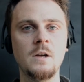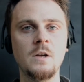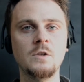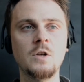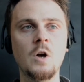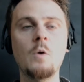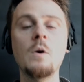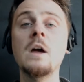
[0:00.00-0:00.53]

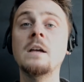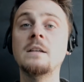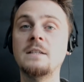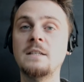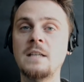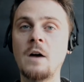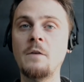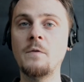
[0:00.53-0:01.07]
So
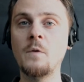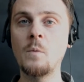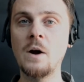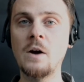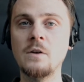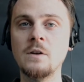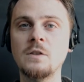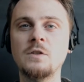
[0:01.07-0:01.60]

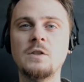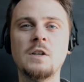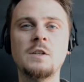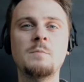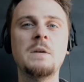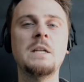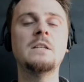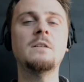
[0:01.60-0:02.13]
self-awareness
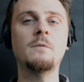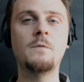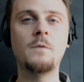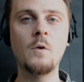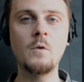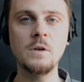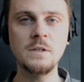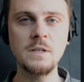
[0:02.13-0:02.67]
just means
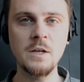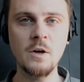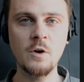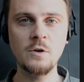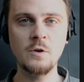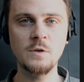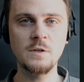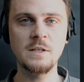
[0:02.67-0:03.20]
focusing
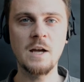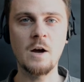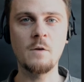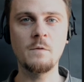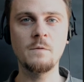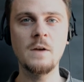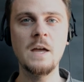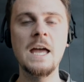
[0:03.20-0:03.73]
on
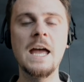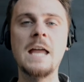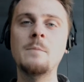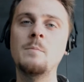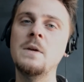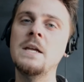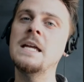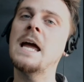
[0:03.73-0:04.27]
yourself
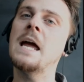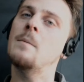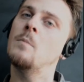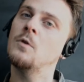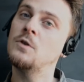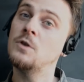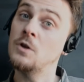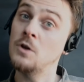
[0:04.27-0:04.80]
and being
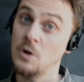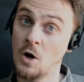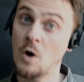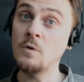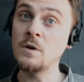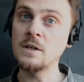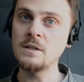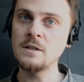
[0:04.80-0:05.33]
able to
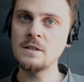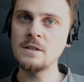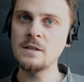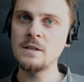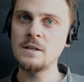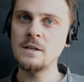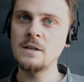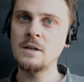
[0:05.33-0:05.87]
notice
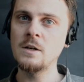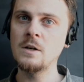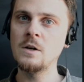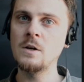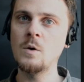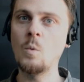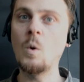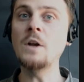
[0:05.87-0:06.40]

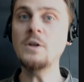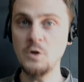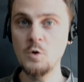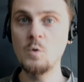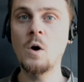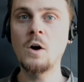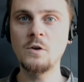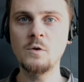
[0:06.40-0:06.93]
what
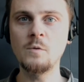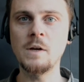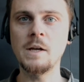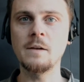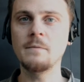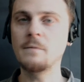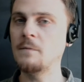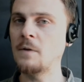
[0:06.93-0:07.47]
you are
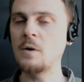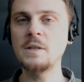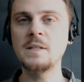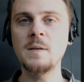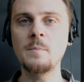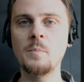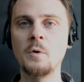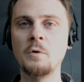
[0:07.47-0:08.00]
doing. Very
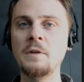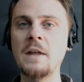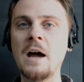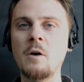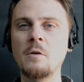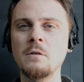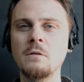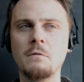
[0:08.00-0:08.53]
simple.
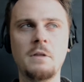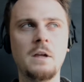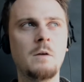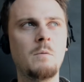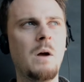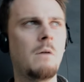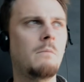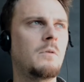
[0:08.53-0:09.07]
Now, you
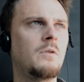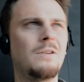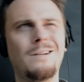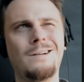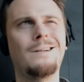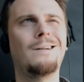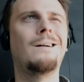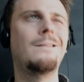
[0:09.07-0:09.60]
think, well,
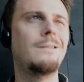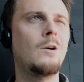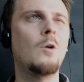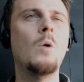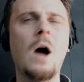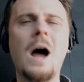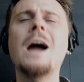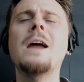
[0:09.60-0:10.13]
I
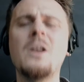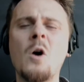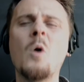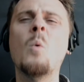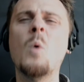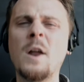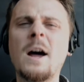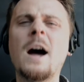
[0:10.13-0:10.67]
know
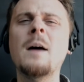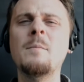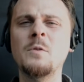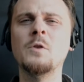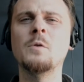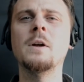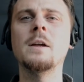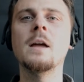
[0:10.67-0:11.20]
what I'm
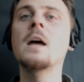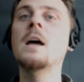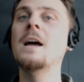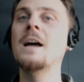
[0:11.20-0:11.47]
doing.